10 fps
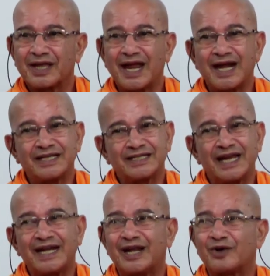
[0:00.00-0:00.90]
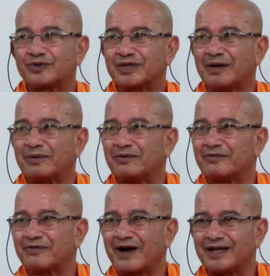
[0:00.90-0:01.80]
and child loves their
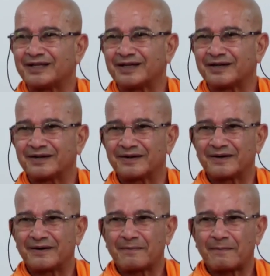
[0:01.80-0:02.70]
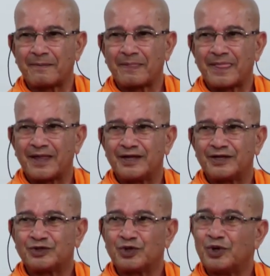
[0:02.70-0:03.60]
father.
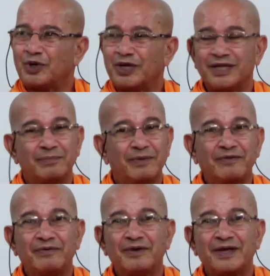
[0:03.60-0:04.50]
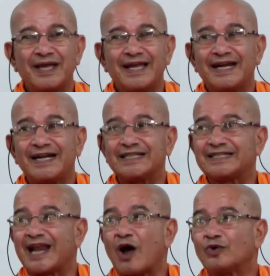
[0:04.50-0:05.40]
So between it is
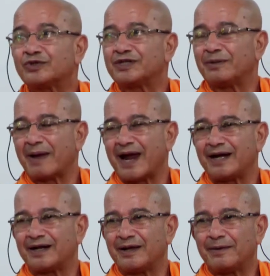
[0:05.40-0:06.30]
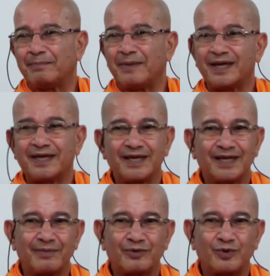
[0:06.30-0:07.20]
love's demand making
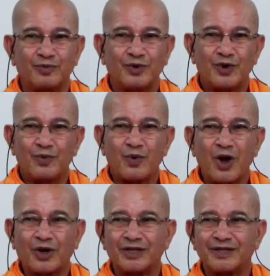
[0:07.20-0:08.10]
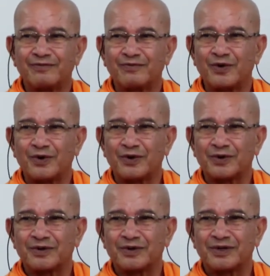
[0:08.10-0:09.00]
him to walk on the four.
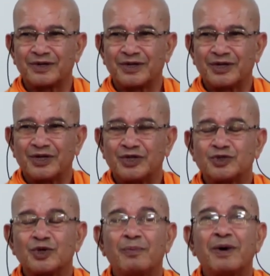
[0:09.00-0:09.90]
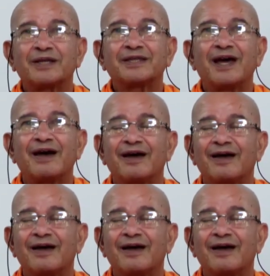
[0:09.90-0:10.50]
So Bhakta,